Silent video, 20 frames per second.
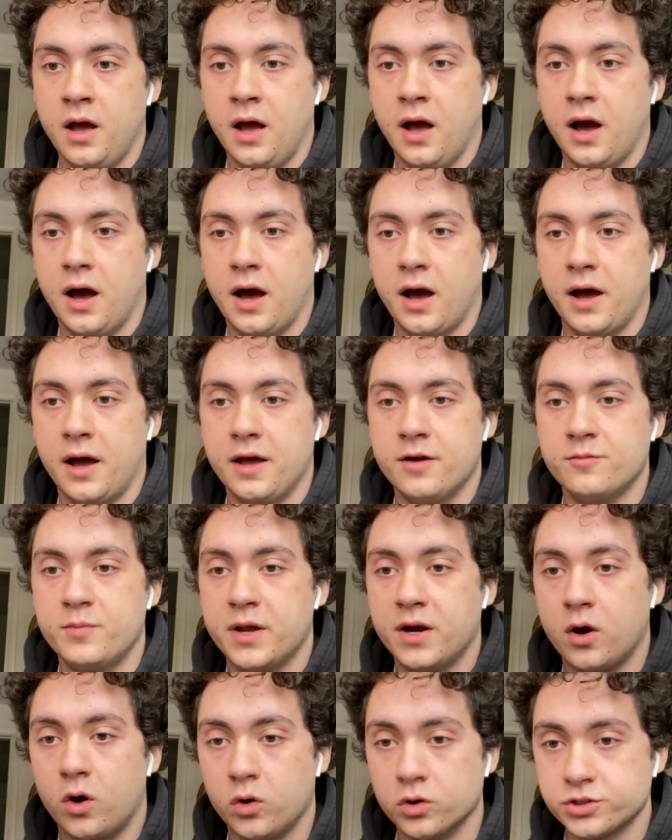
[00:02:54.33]
have
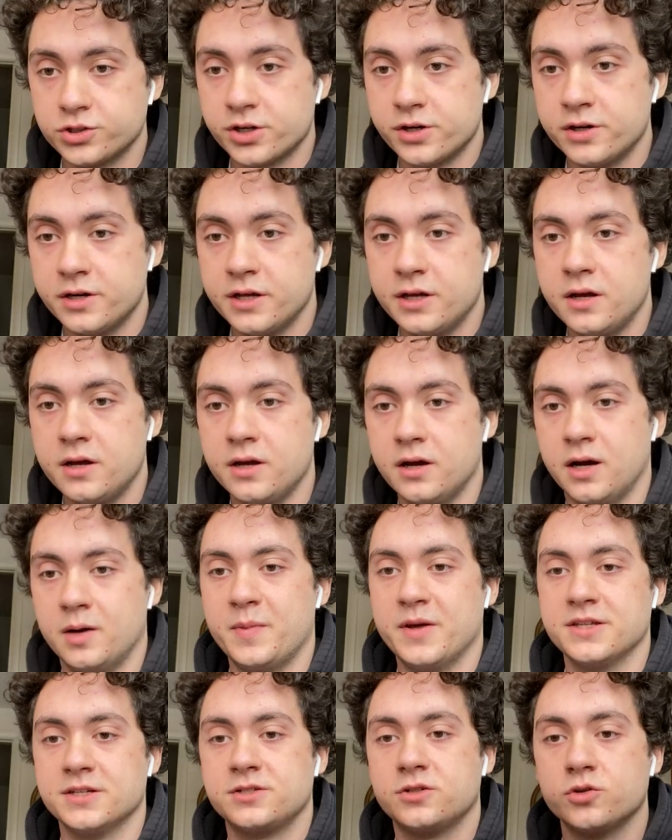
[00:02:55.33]
been altered
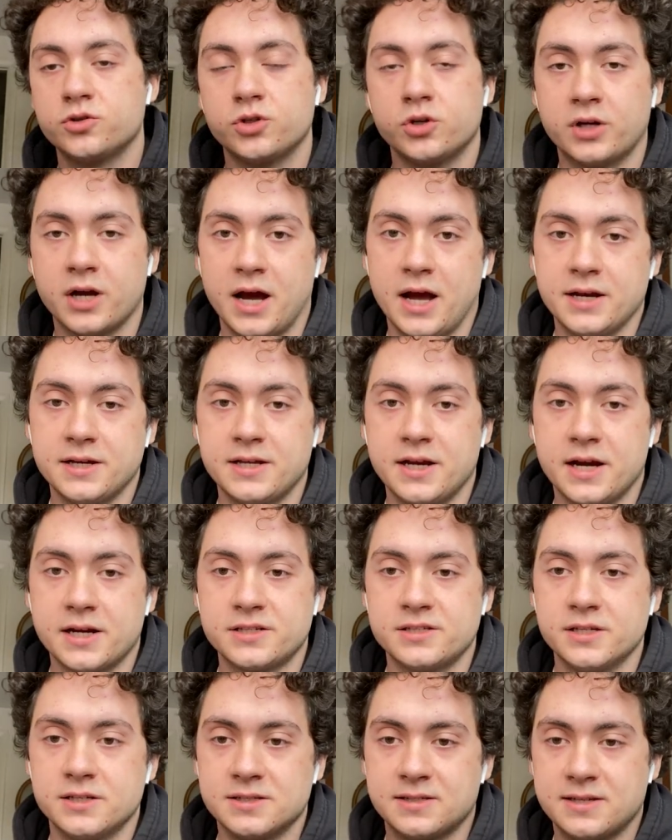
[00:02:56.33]
by the social
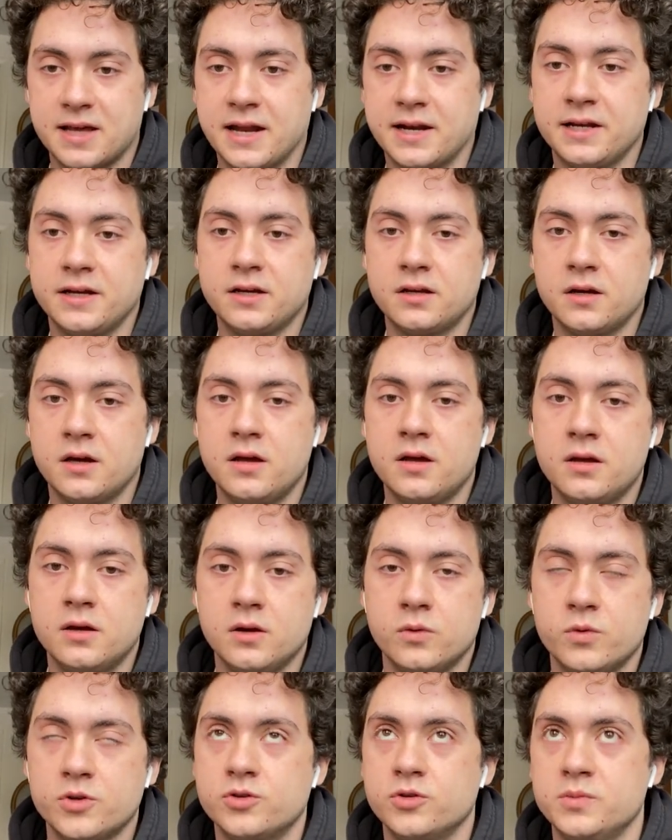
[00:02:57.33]
context and setting,
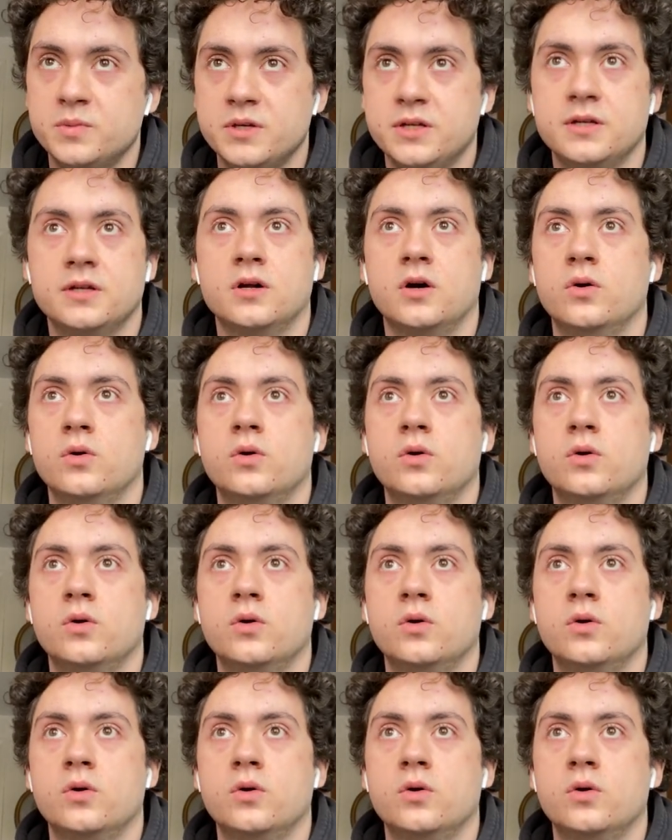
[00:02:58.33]
which would be,